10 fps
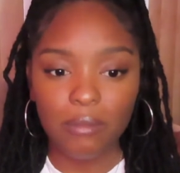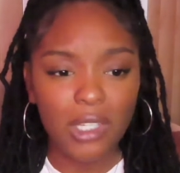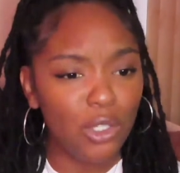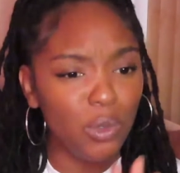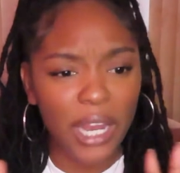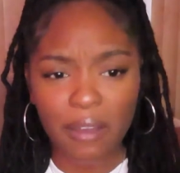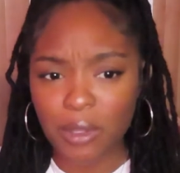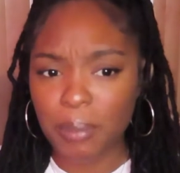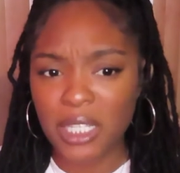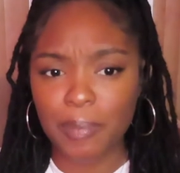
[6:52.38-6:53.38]
You could have
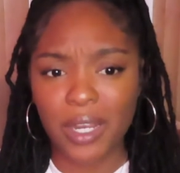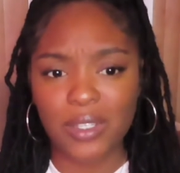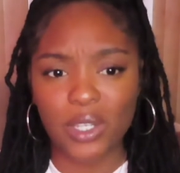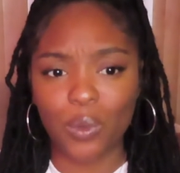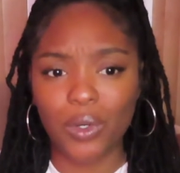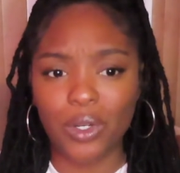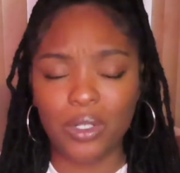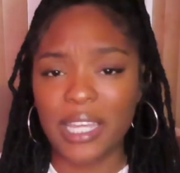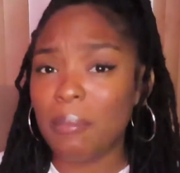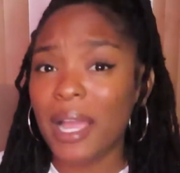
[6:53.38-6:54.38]
the best parents in the
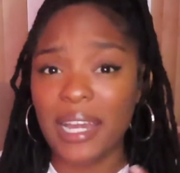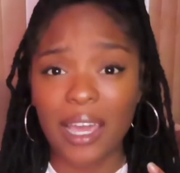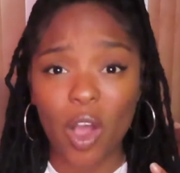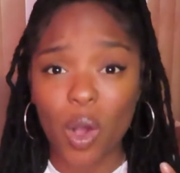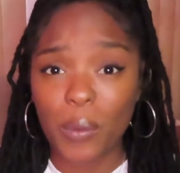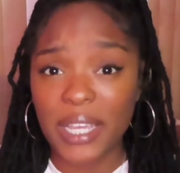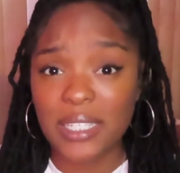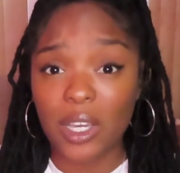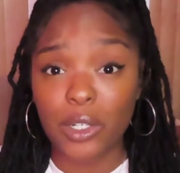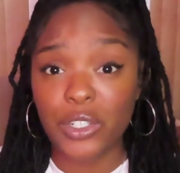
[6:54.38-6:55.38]
world, they might not
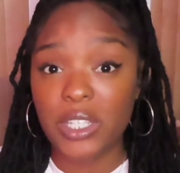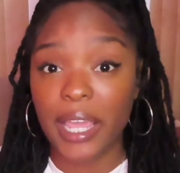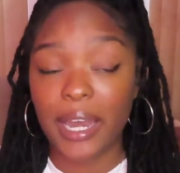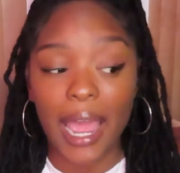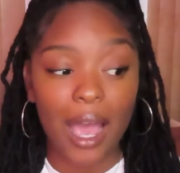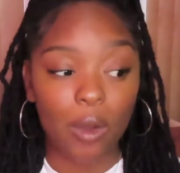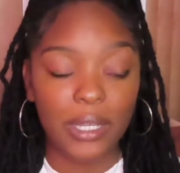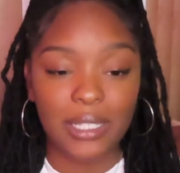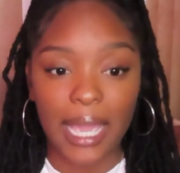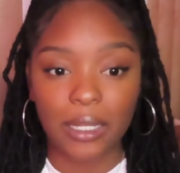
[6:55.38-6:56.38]
always understand how
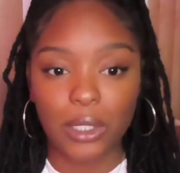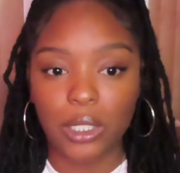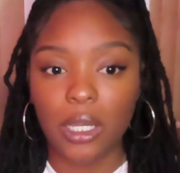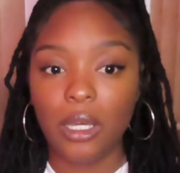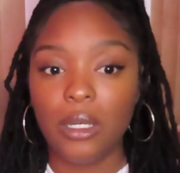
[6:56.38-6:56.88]
exactly